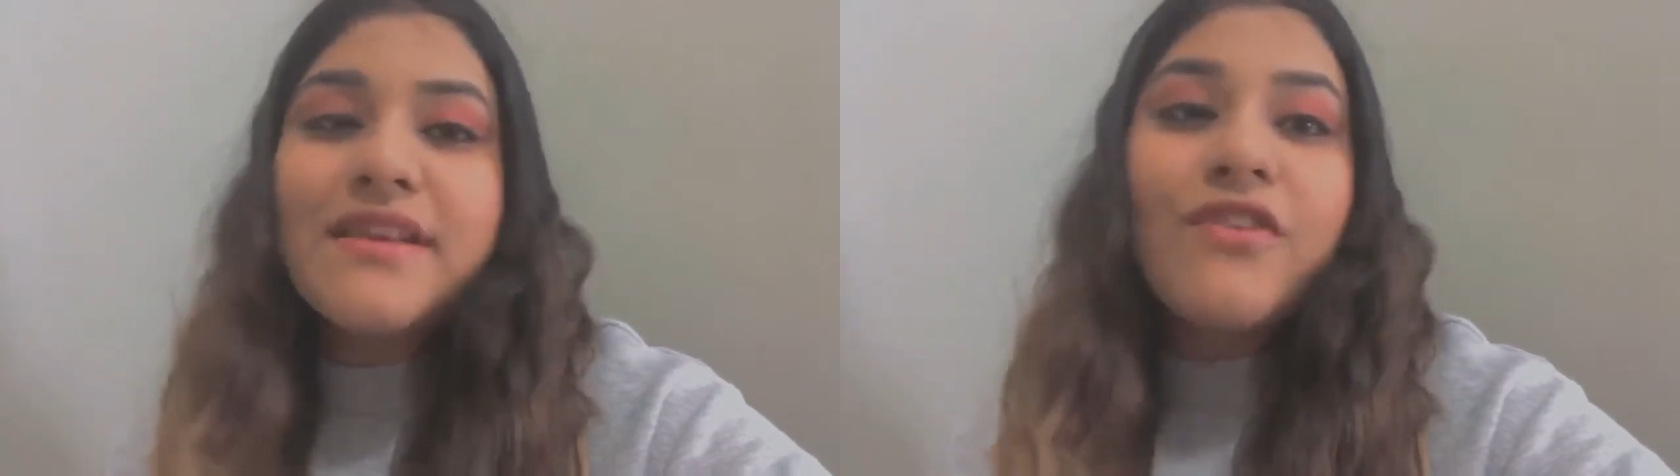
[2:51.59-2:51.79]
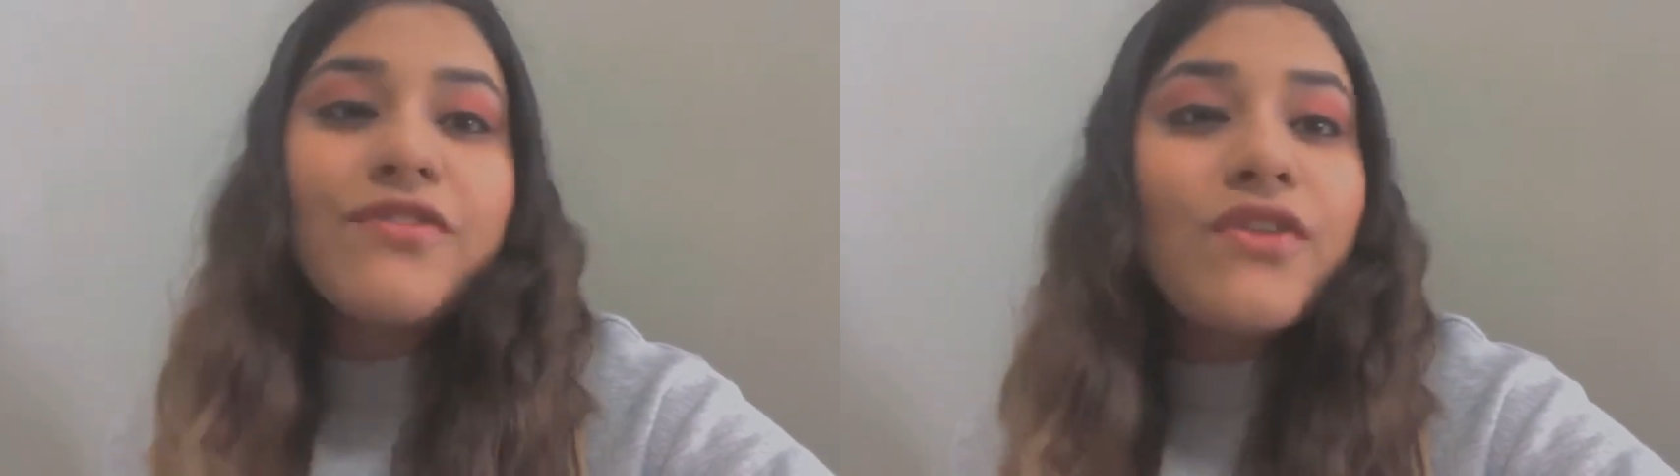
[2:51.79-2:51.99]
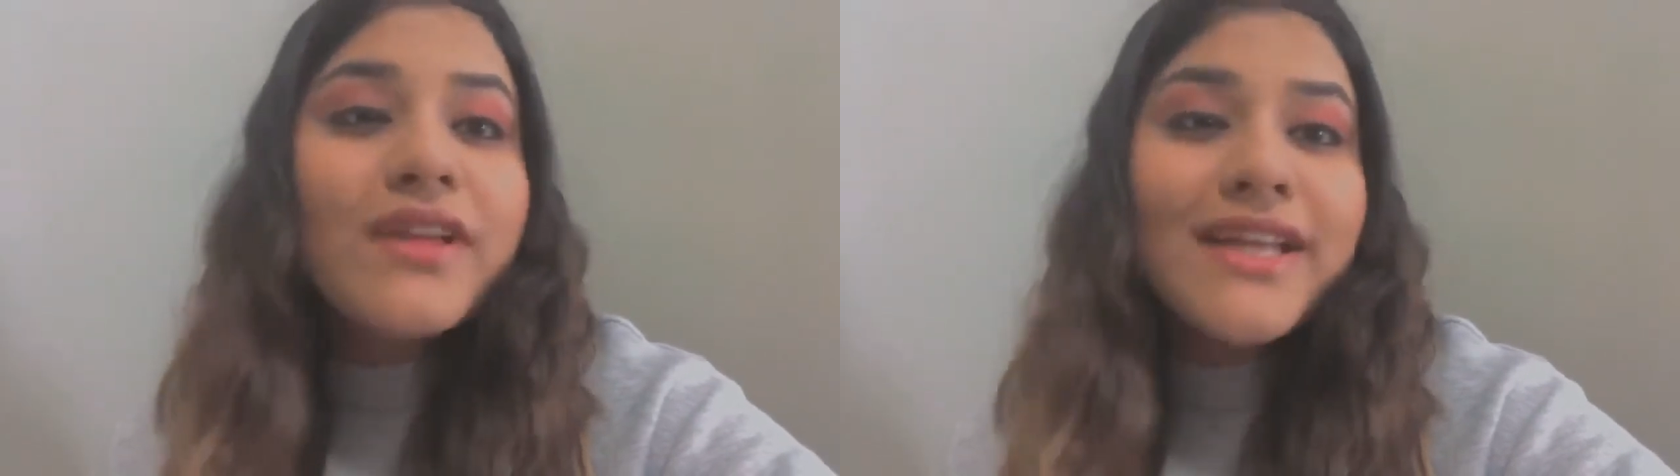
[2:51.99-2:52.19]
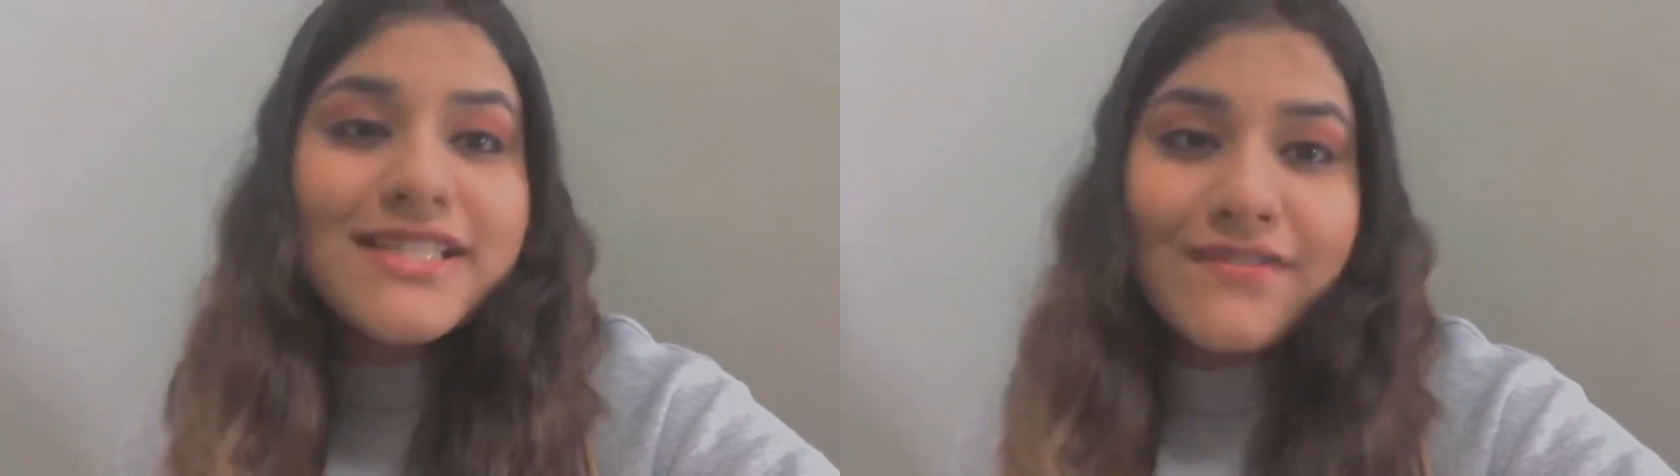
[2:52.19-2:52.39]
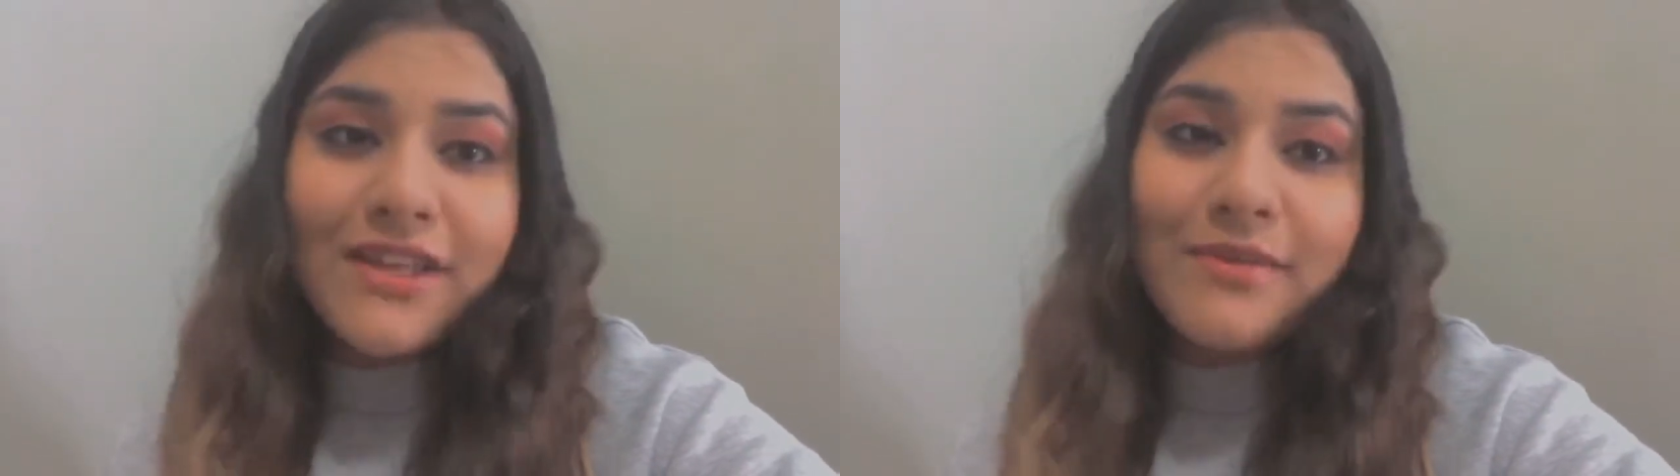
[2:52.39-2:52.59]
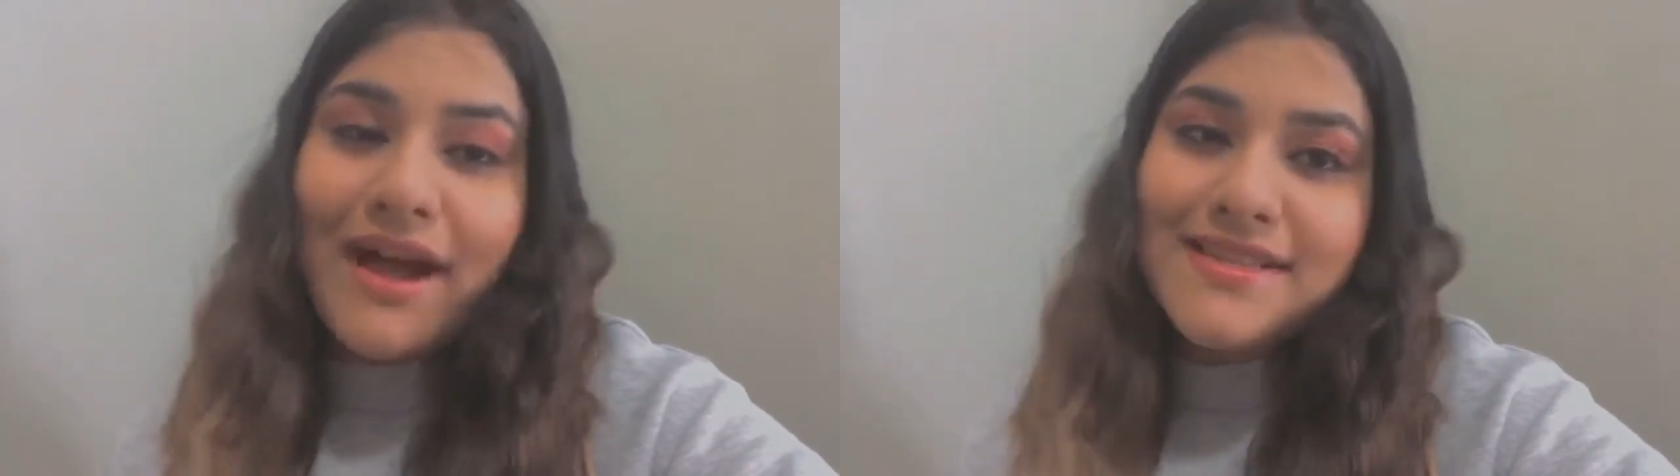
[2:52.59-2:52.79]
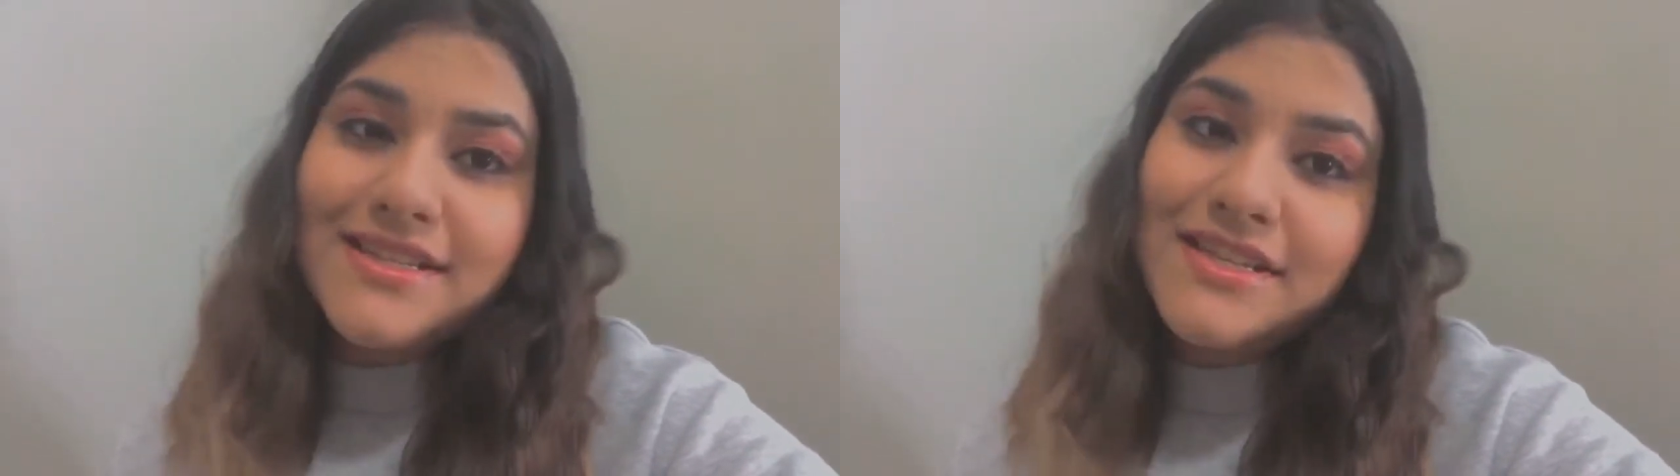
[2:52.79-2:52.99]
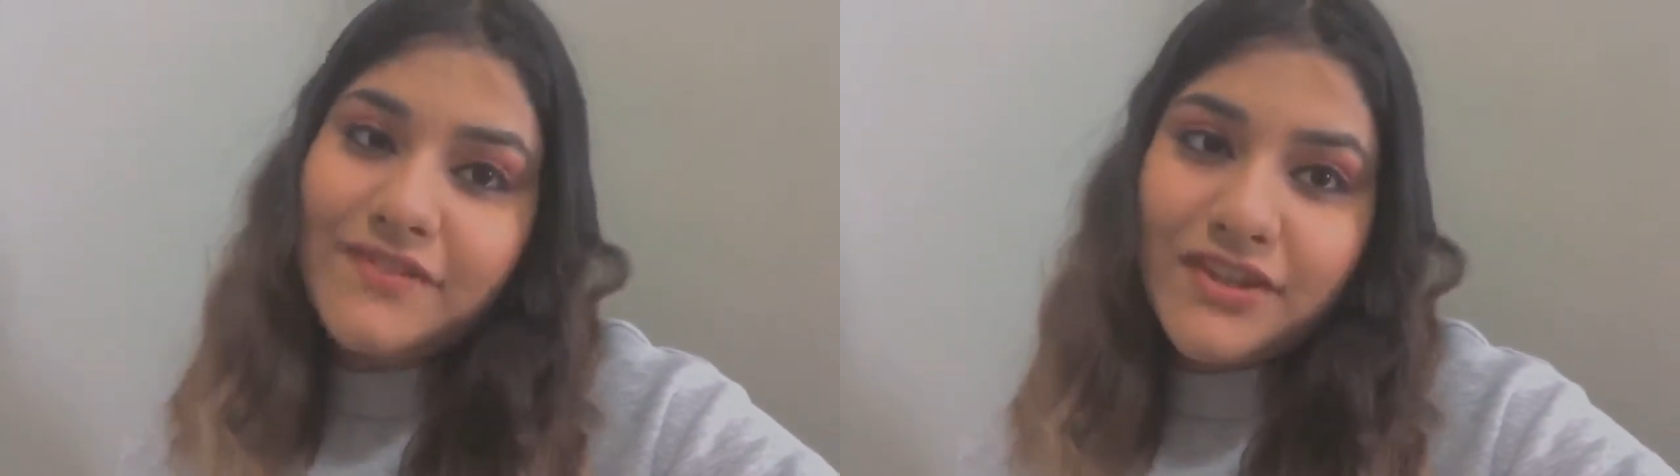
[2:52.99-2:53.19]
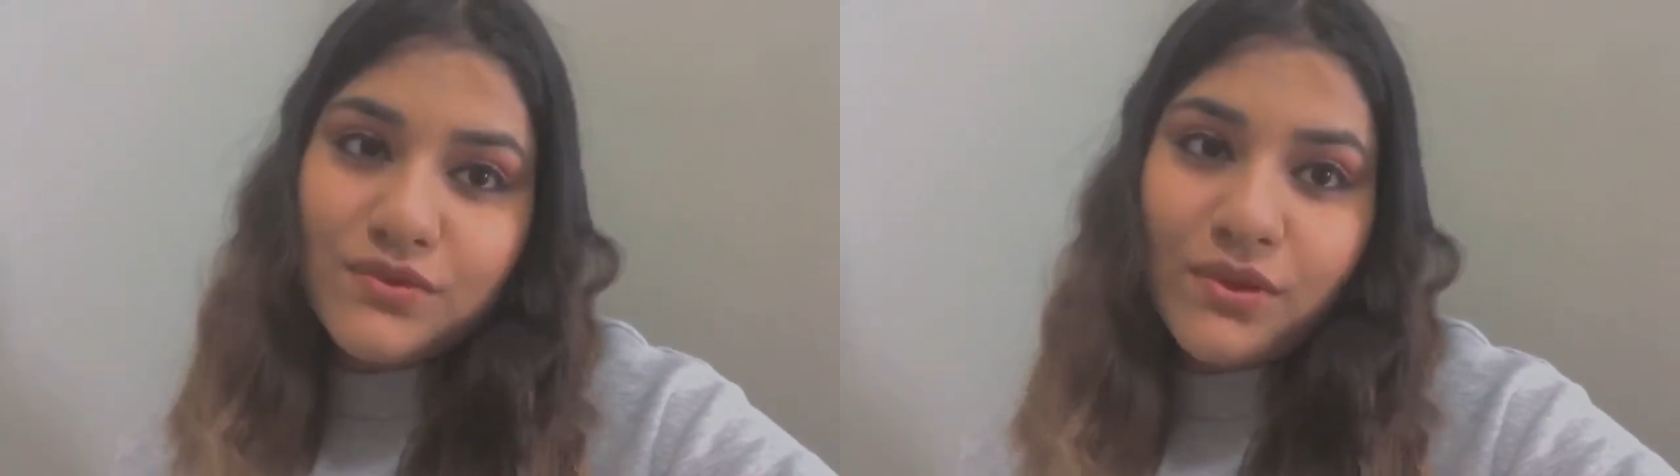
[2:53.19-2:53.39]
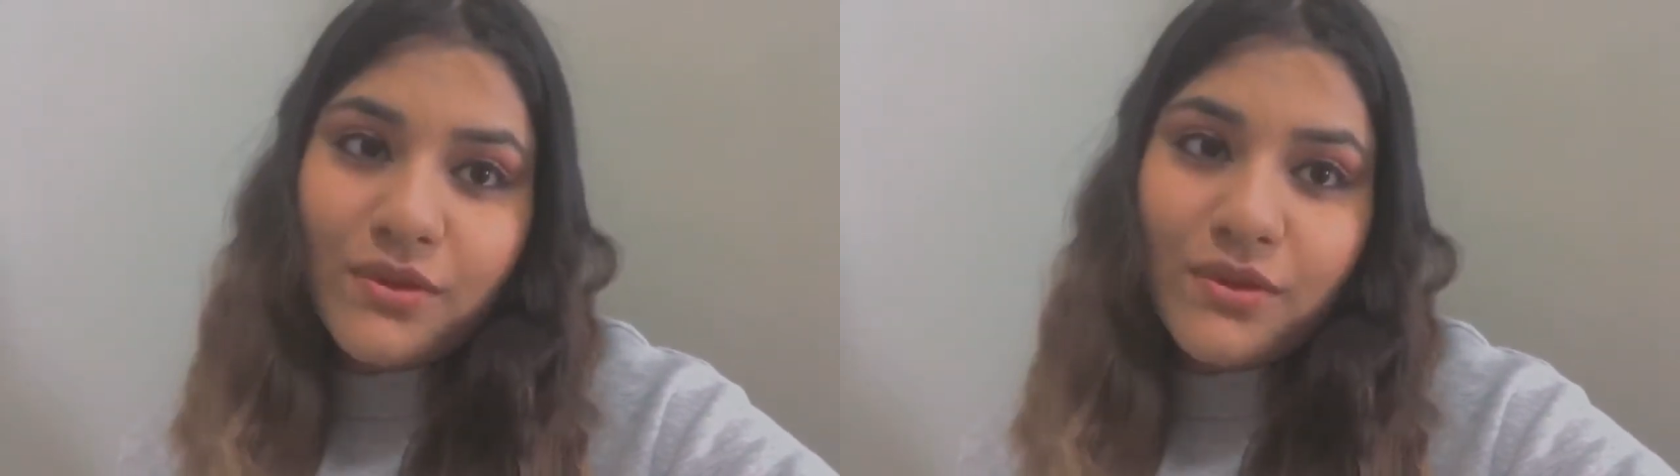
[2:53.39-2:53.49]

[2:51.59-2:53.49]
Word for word: fully and develop as an individual.